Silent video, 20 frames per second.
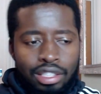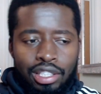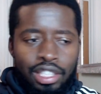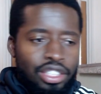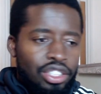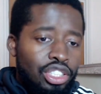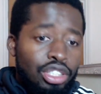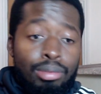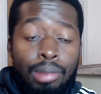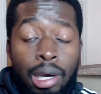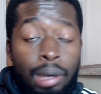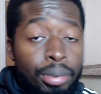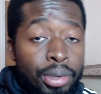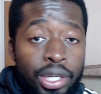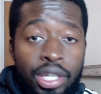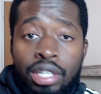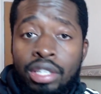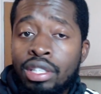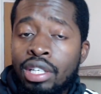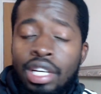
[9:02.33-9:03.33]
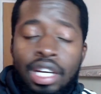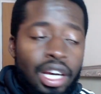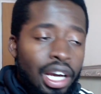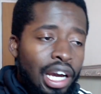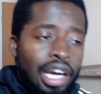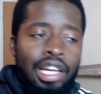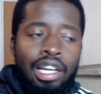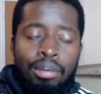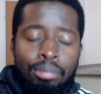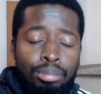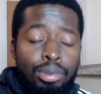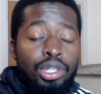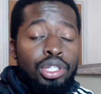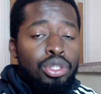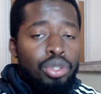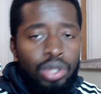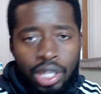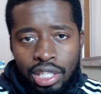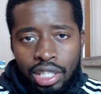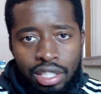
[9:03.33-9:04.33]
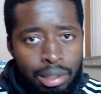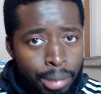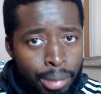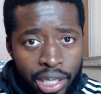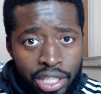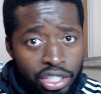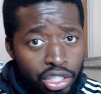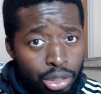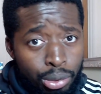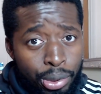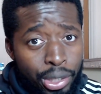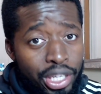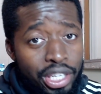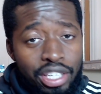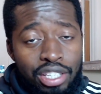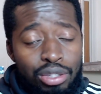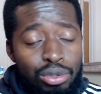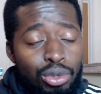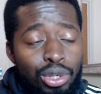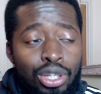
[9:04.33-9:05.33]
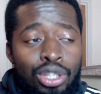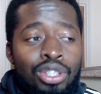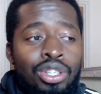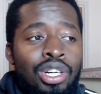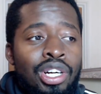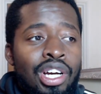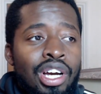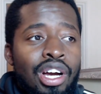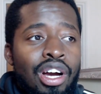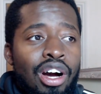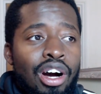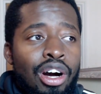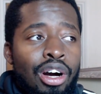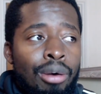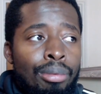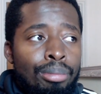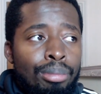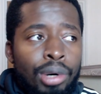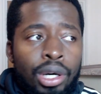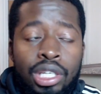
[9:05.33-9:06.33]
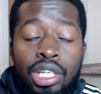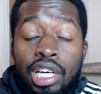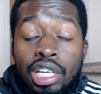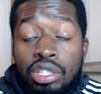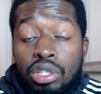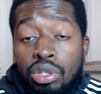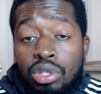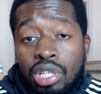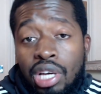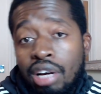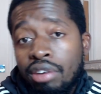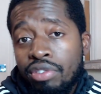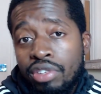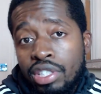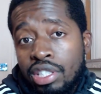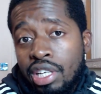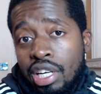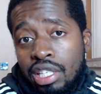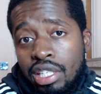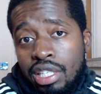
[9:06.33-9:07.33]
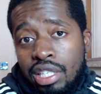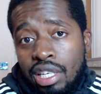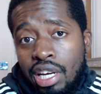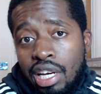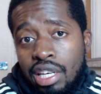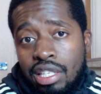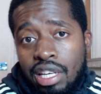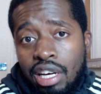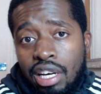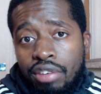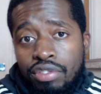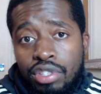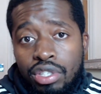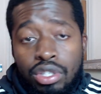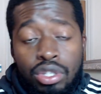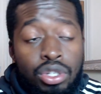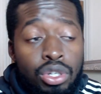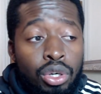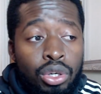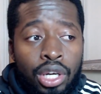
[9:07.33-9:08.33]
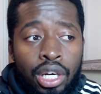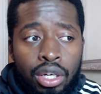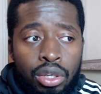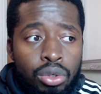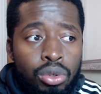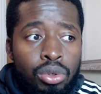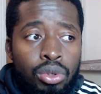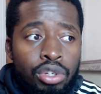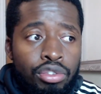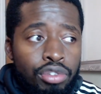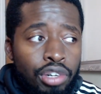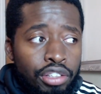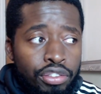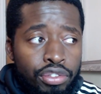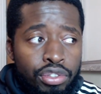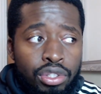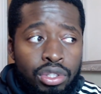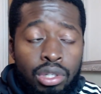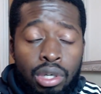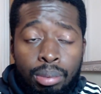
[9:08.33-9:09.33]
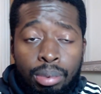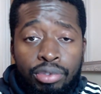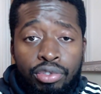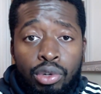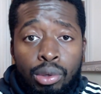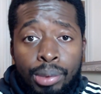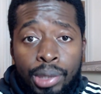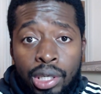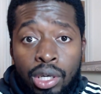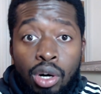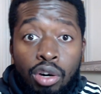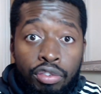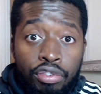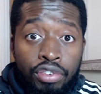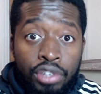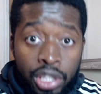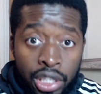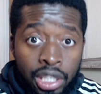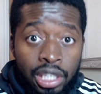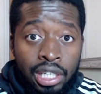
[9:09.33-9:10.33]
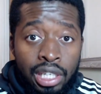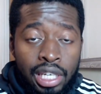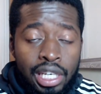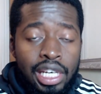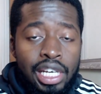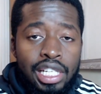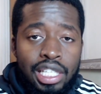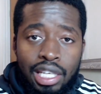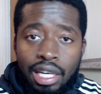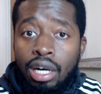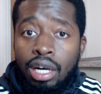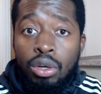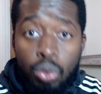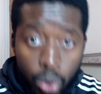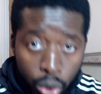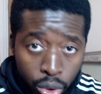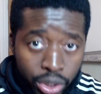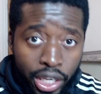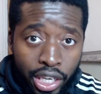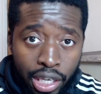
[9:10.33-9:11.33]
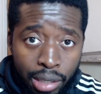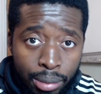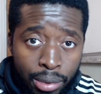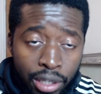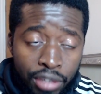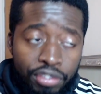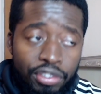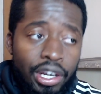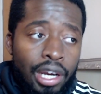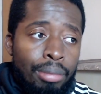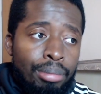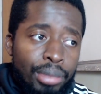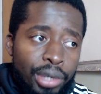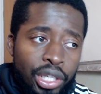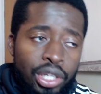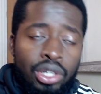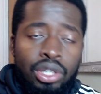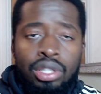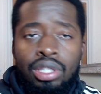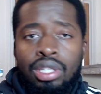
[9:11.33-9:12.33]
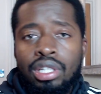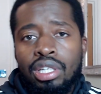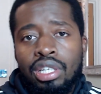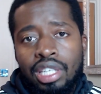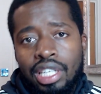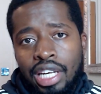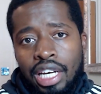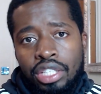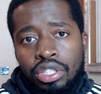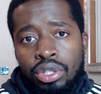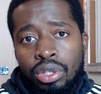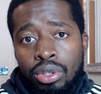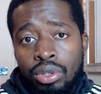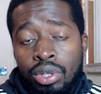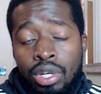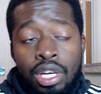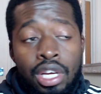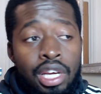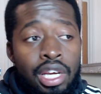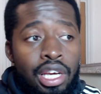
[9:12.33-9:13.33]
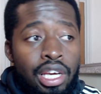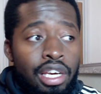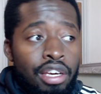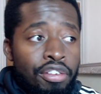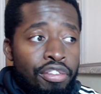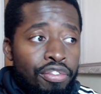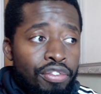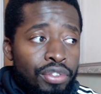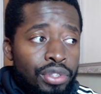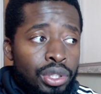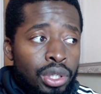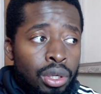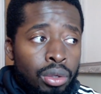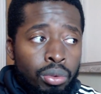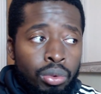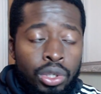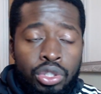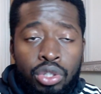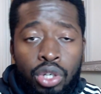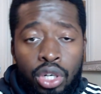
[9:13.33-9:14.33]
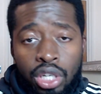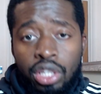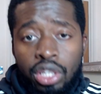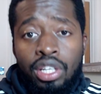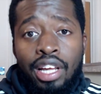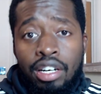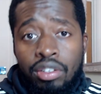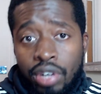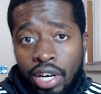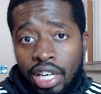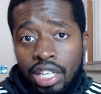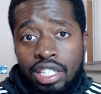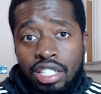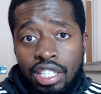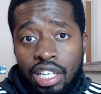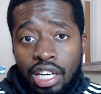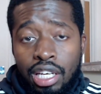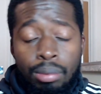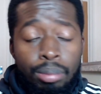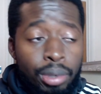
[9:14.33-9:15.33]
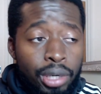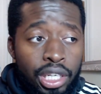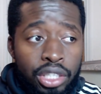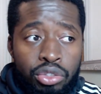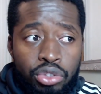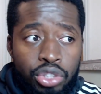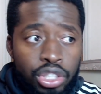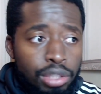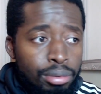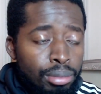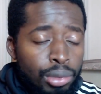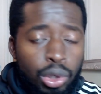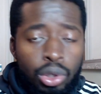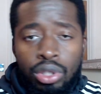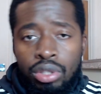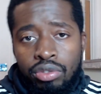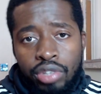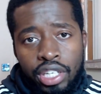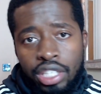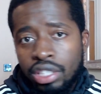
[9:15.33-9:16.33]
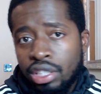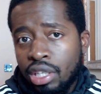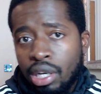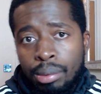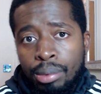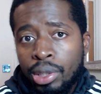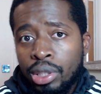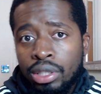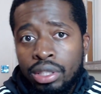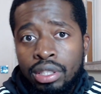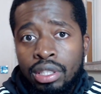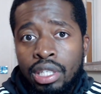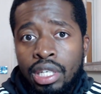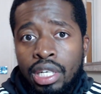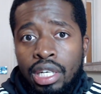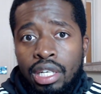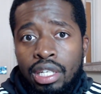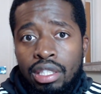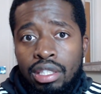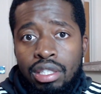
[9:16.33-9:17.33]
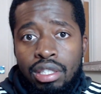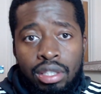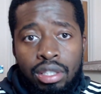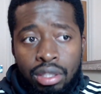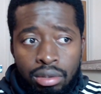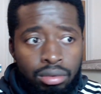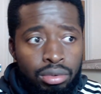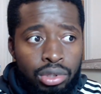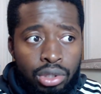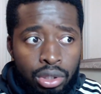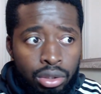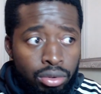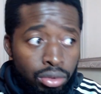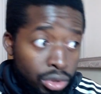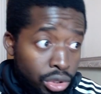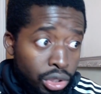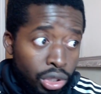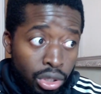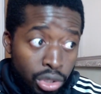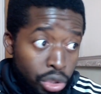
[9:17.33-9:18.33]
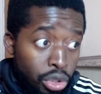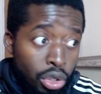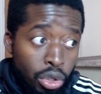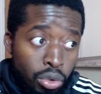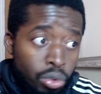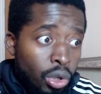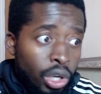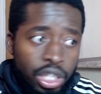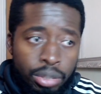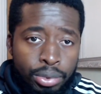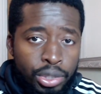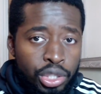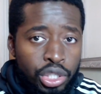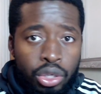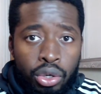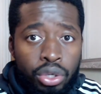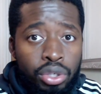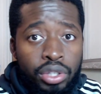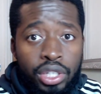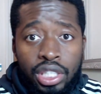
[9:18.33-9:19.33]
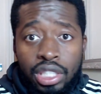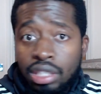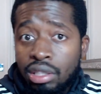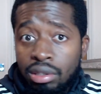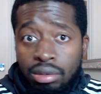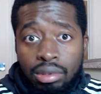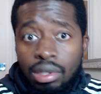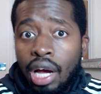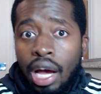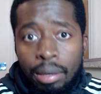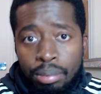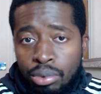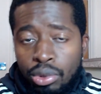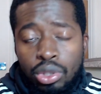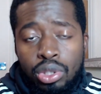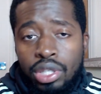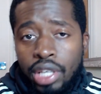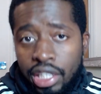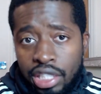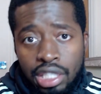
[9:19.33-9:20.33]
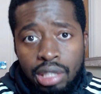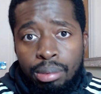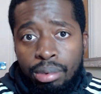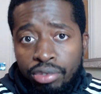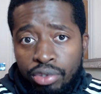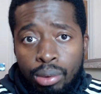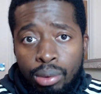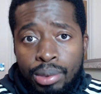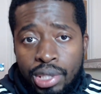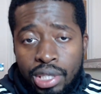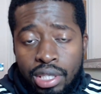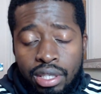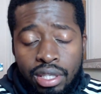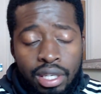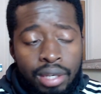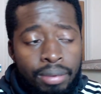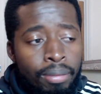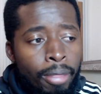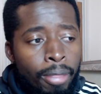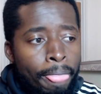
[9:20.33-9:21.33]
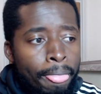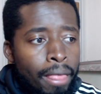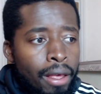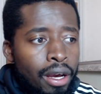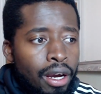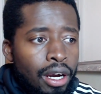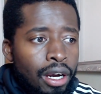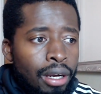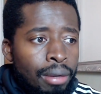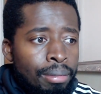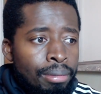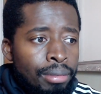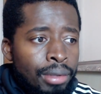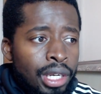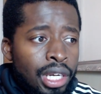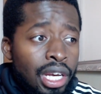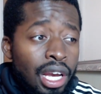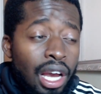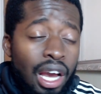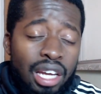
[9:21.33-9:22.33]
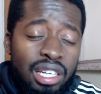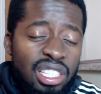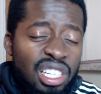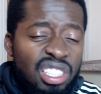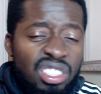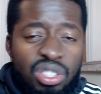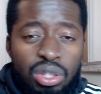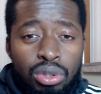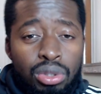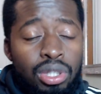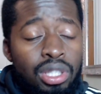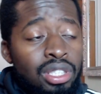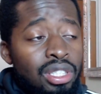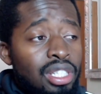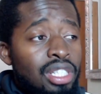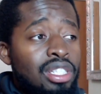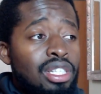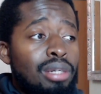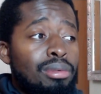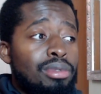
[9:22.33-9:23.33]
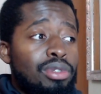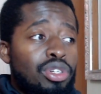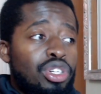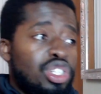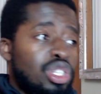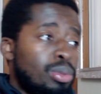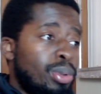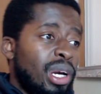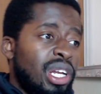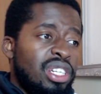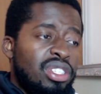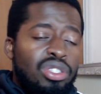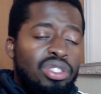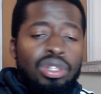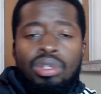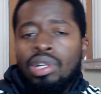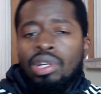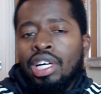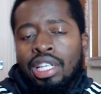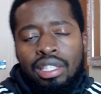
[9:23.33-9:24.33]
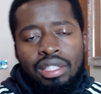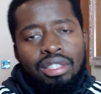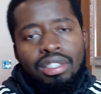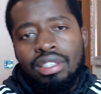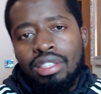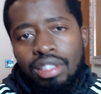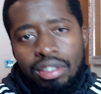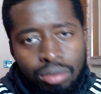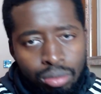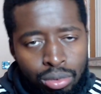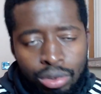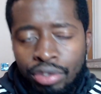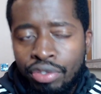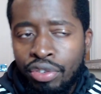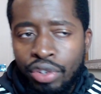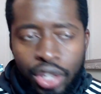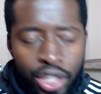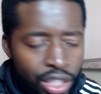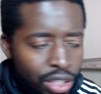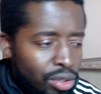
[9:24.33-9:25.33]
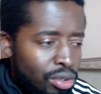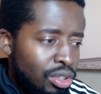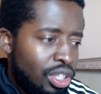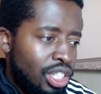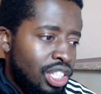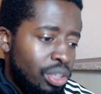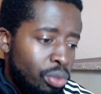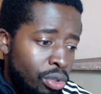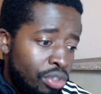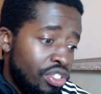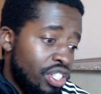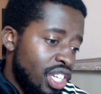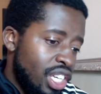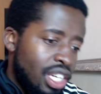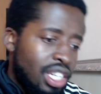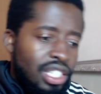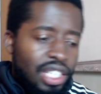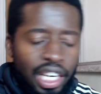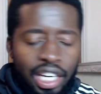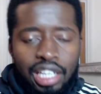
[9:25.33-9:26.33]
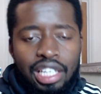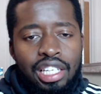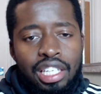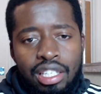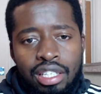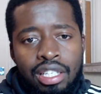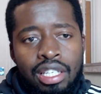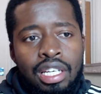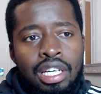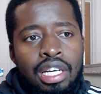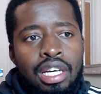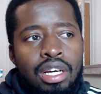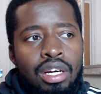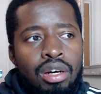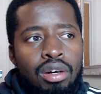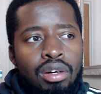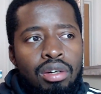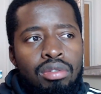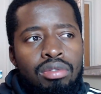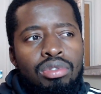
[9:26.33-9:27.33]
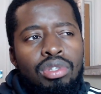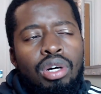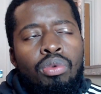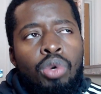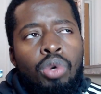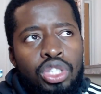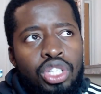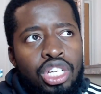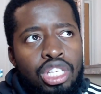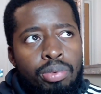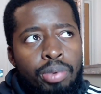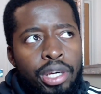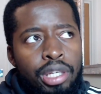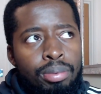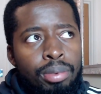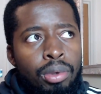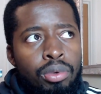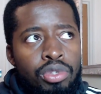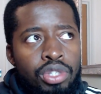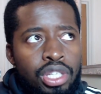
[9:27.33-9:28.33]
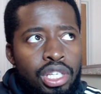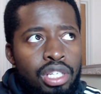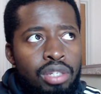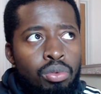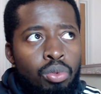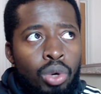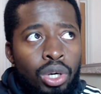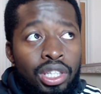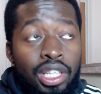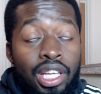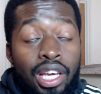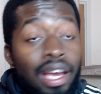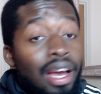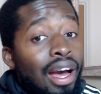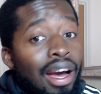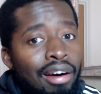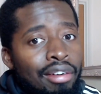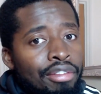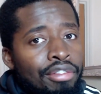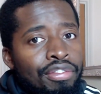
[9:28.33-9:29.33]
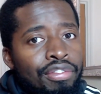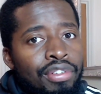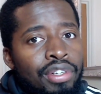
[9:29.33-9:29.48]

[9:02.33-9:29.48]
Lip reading: that's just my opinion. And I'm pretty sure that is the manager's opinion as well. But yeah, it's good to have. It's nice to have to know that, cool, if Rashford's not performing, hopefully Ten Hag will take him off and bring on a Garnacho. If, you know, we're struggling on that right-hand side, Pelestri is more than ready to come on to, you know, show what he's been showing already. Absolutely excellent performances. And yeah, so in terms of Crystal Palace, you know, like, we've seen exactly, not what to expect, but we've seen what they have